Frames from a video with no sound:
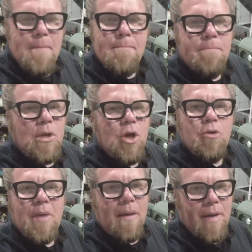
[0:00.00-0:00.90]
Blew
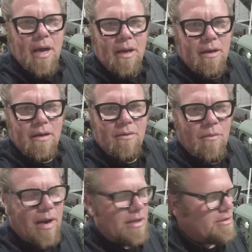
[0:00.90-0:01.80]
my mind
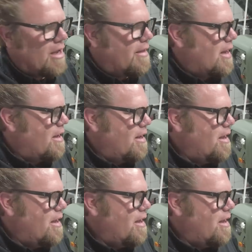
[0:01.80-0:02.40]
when I saw that.